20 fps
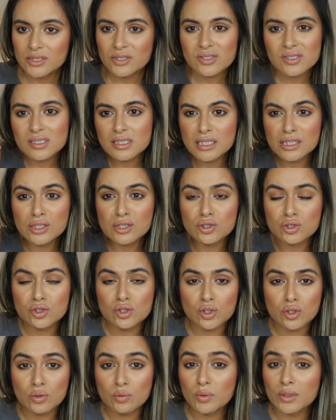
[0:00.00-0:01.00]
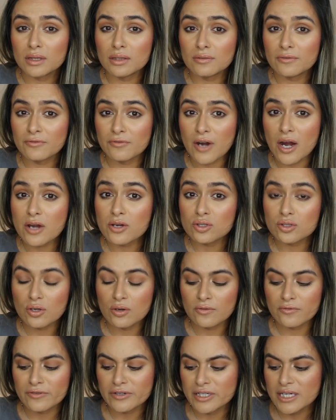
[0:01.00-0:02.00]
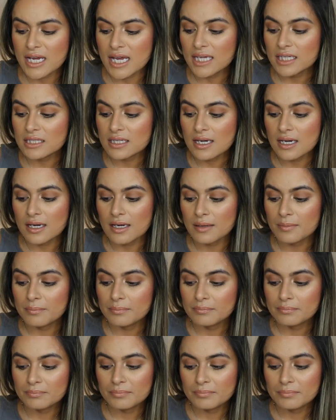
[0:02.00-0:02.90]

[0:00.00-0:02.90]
It just didn't do what the fresh overnight um,